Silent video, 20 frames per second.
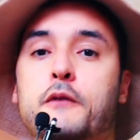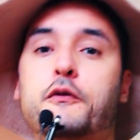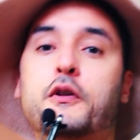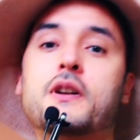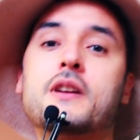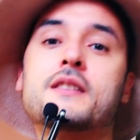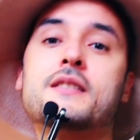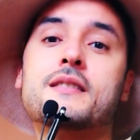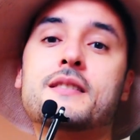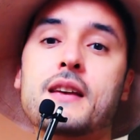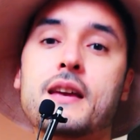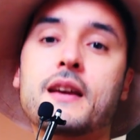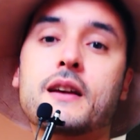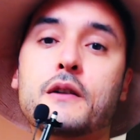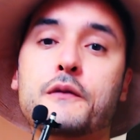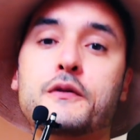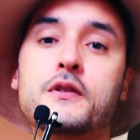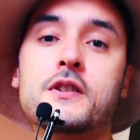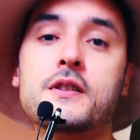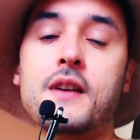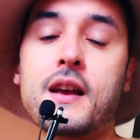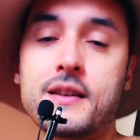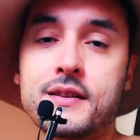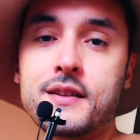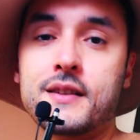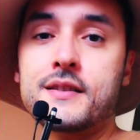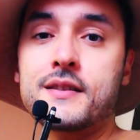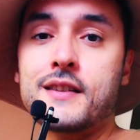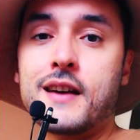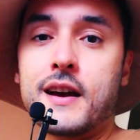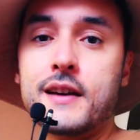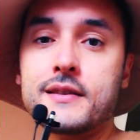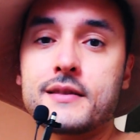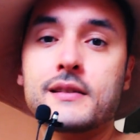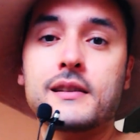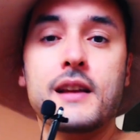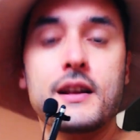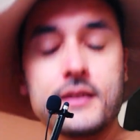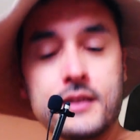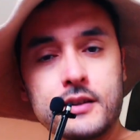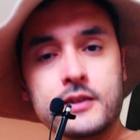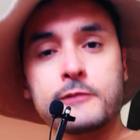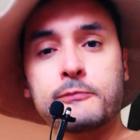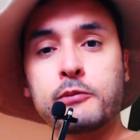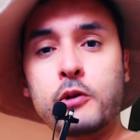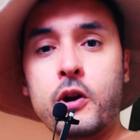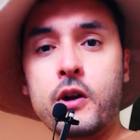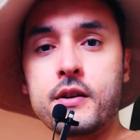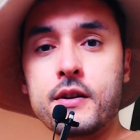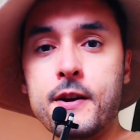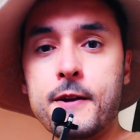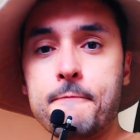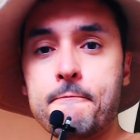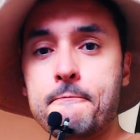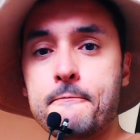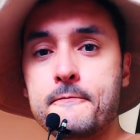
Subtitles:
for the sake of this exercise, let's explore them.